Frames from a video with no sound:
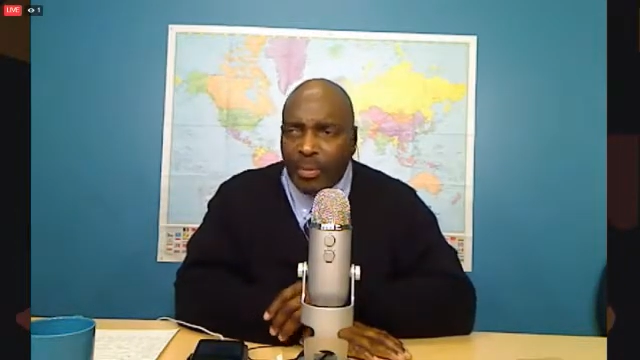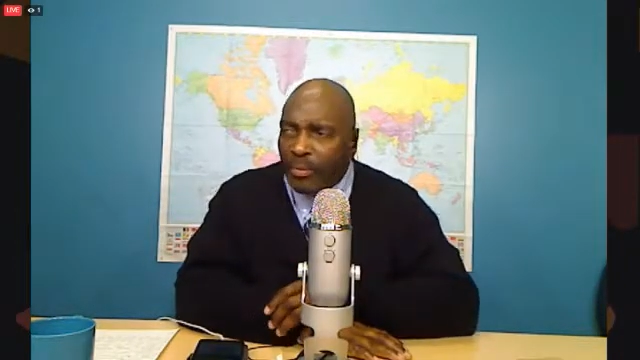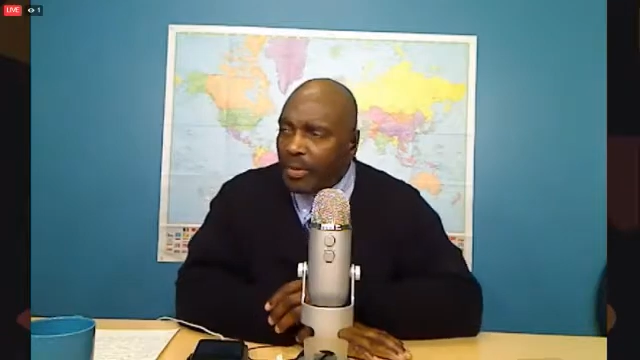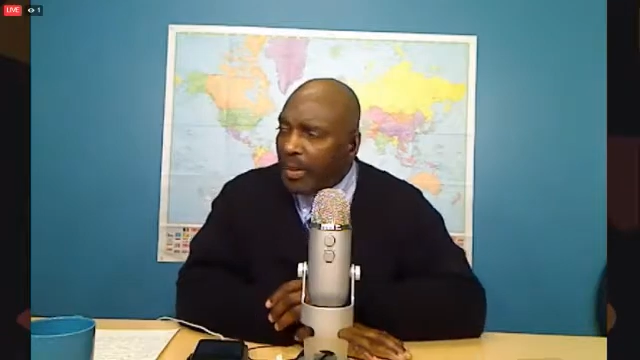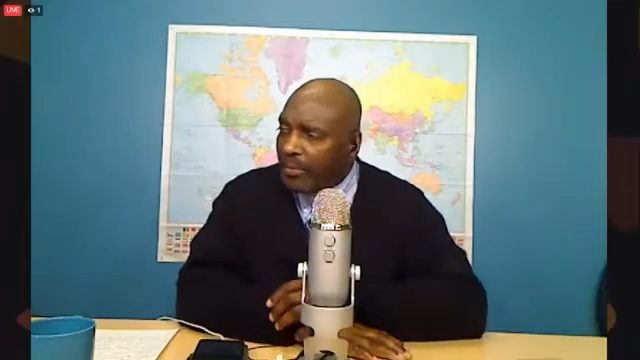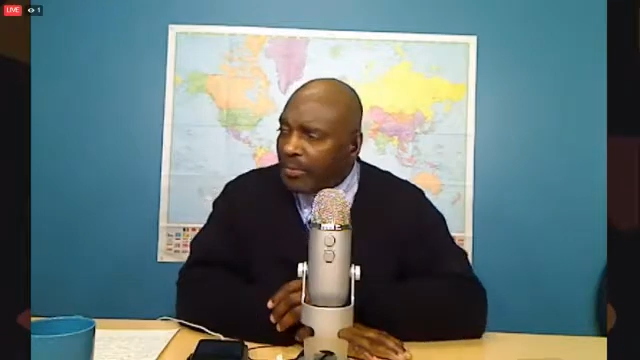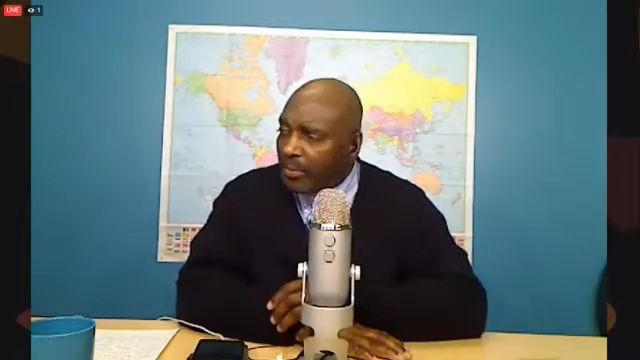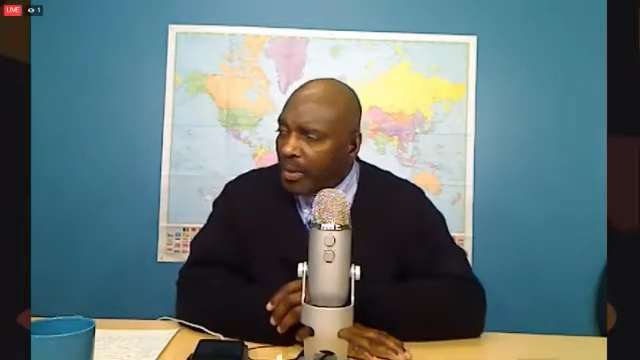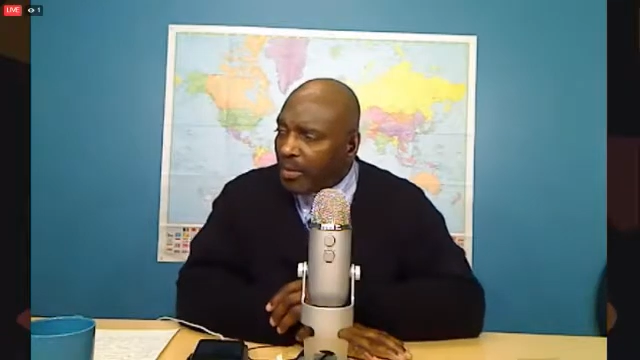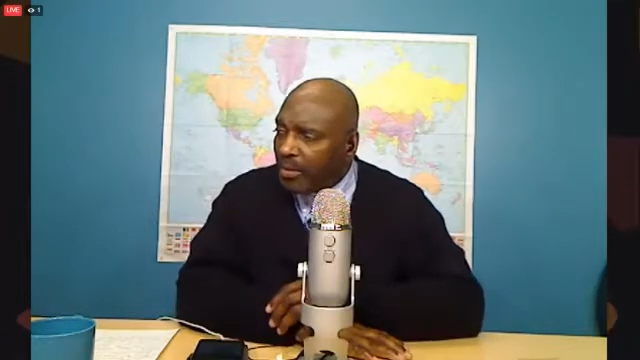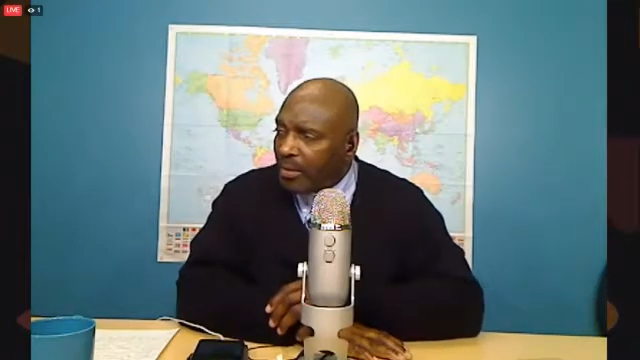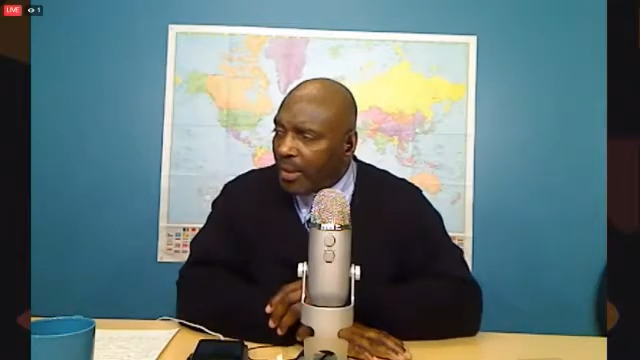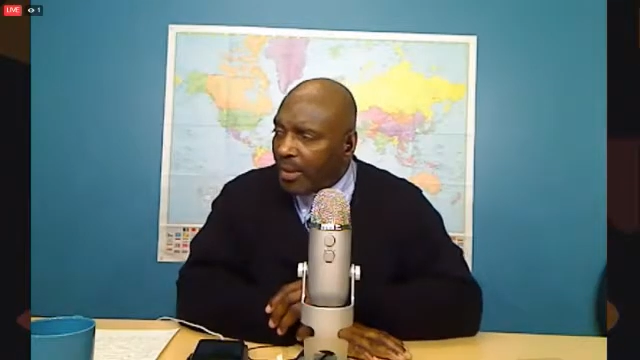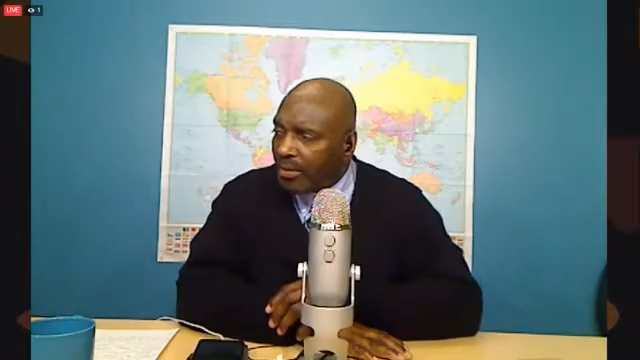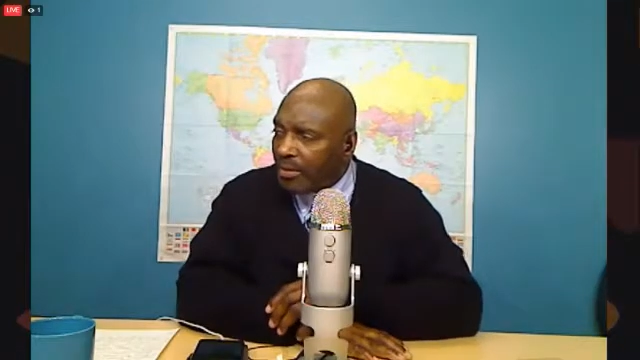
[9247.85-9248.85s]
But we have some
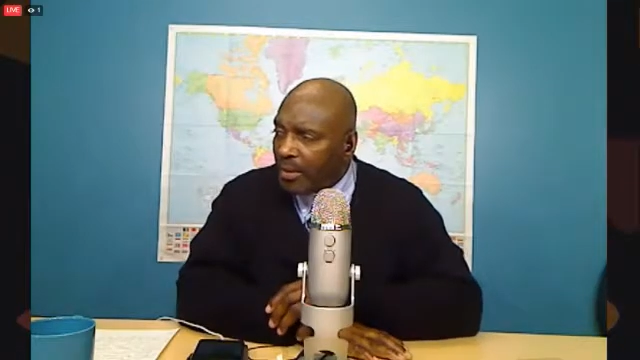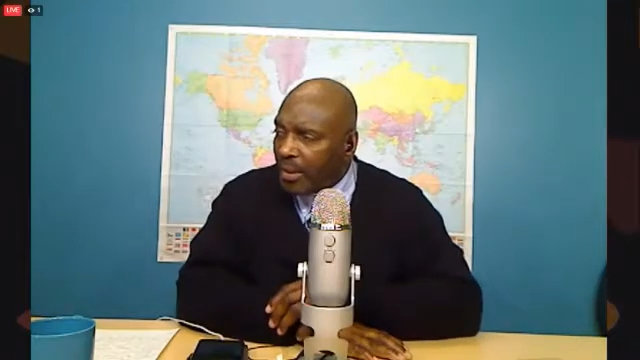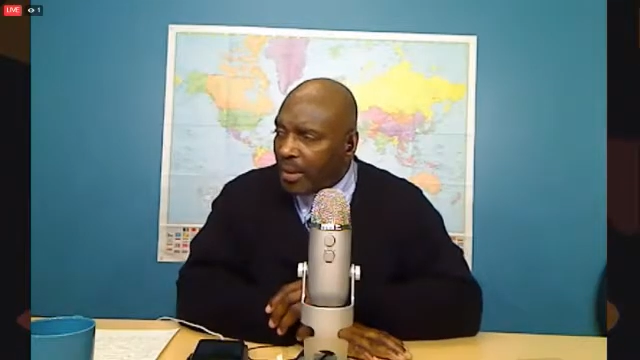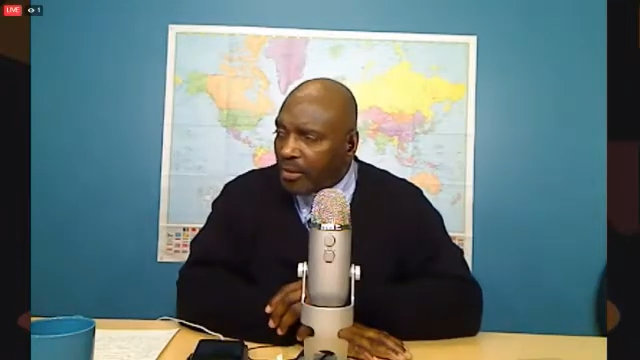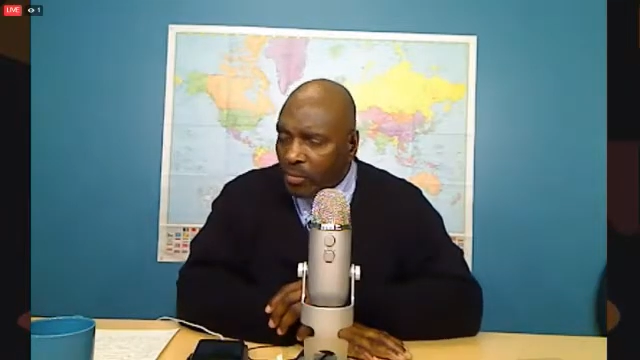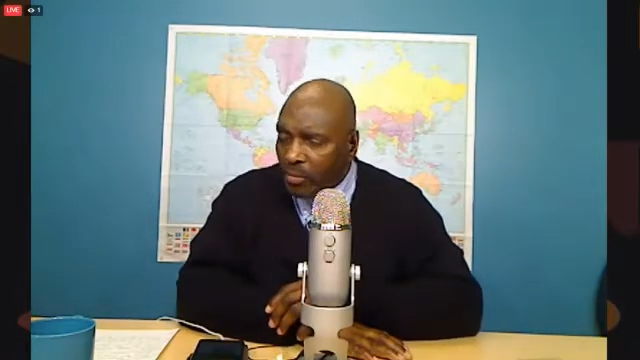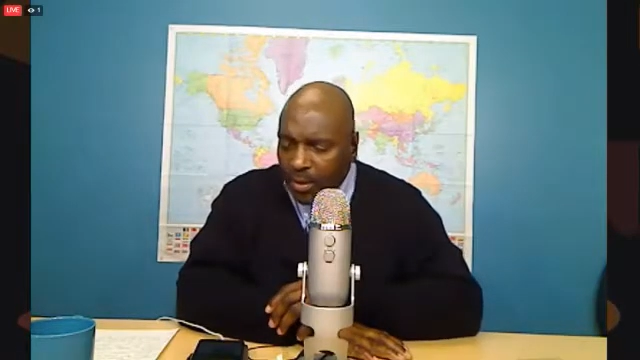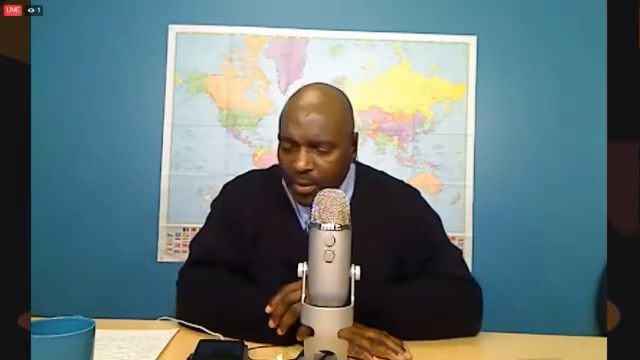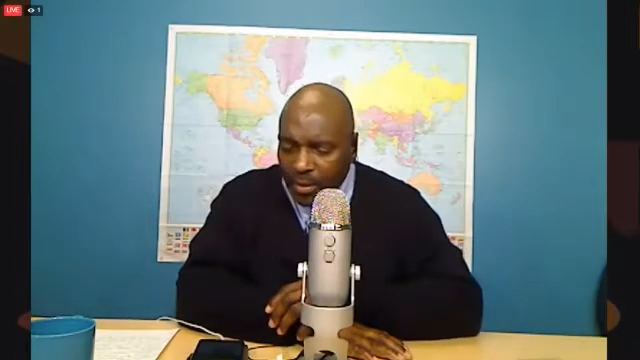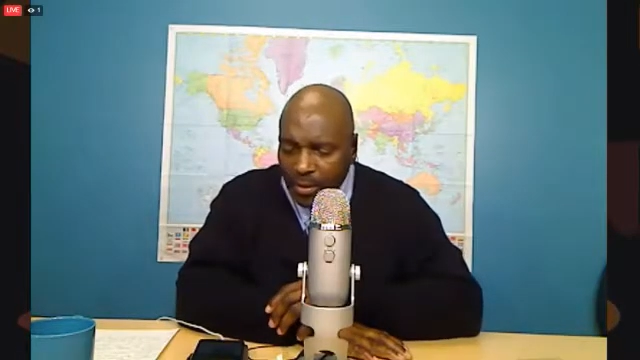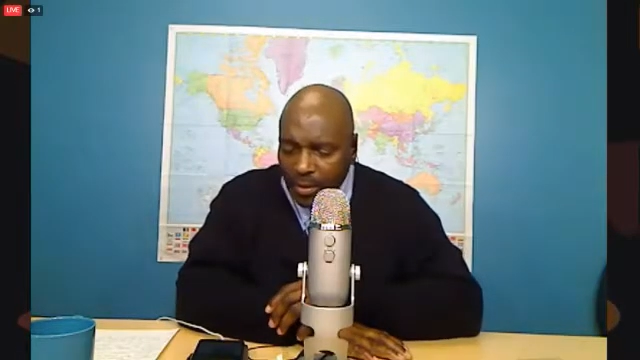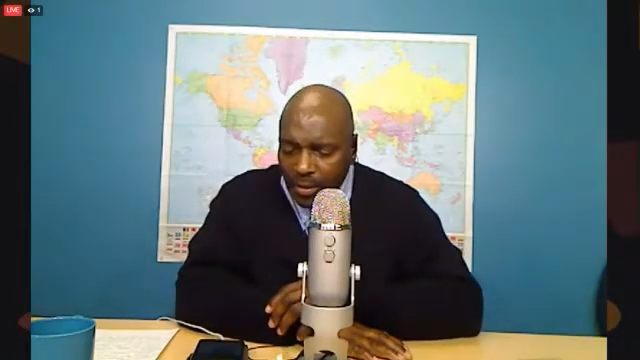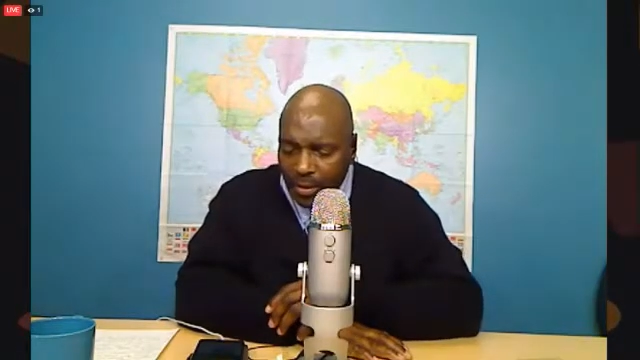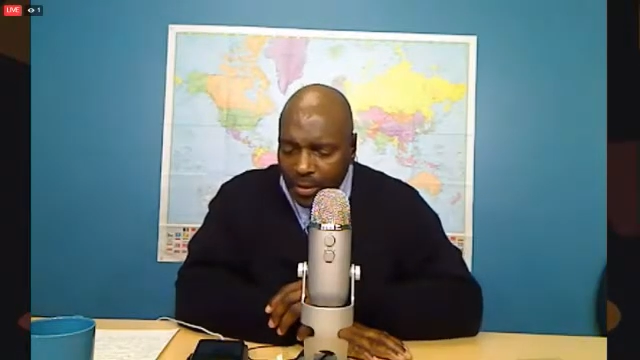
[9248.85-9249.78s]
other guests next week